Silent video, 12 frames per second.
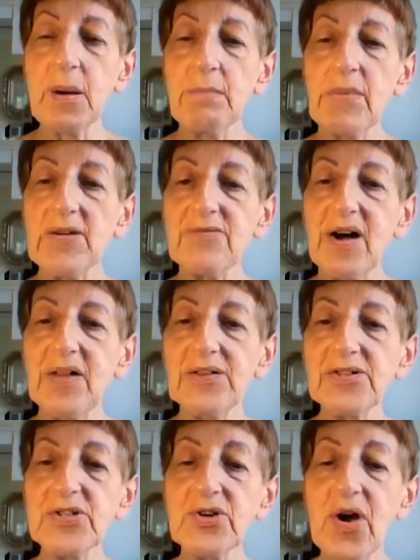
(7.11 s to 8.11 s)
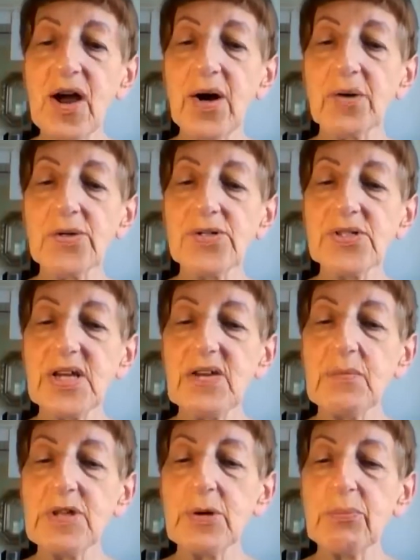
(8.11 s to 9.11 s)
My volunteer hours gave
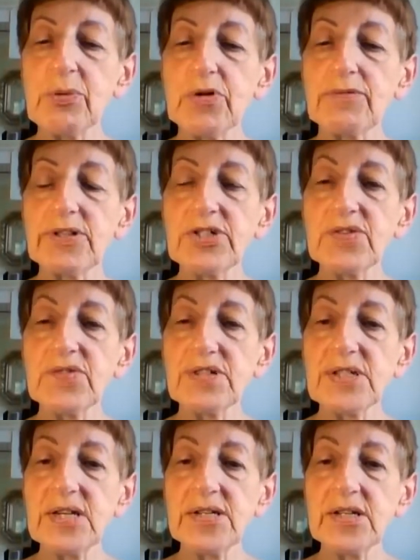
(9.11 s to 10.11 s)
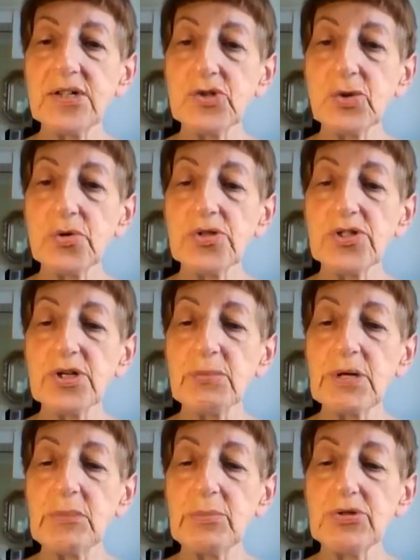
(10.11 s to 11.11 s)
me the privilege of attending George
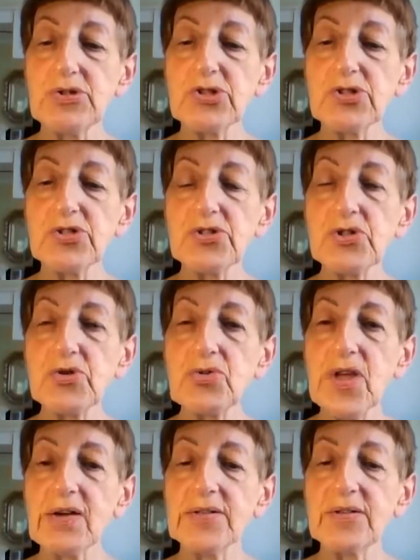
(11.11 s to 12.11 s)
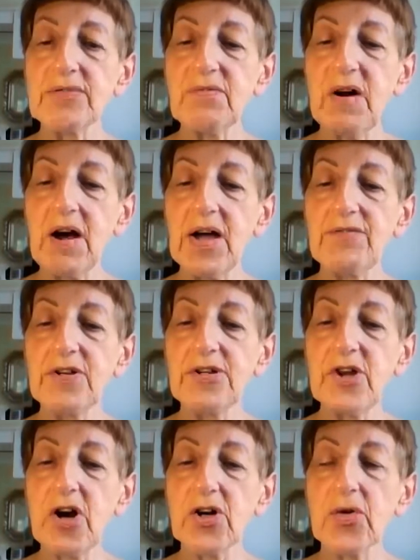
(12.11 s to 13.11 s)
W. Bush's 2005
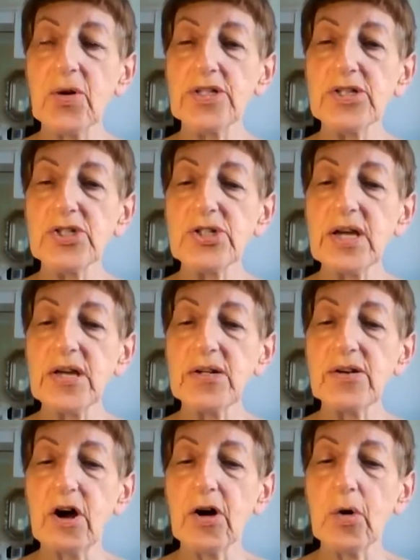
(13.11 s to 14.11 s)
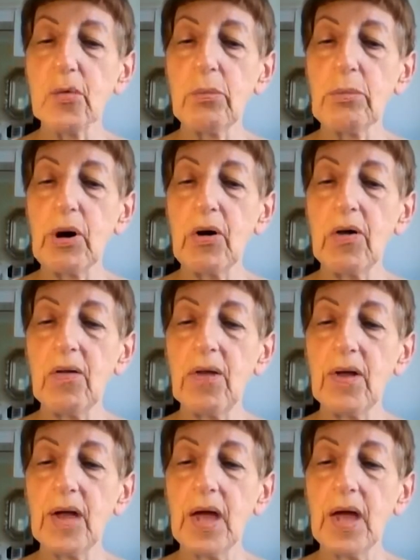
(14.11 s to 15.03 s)
inauguration and inaugural ball.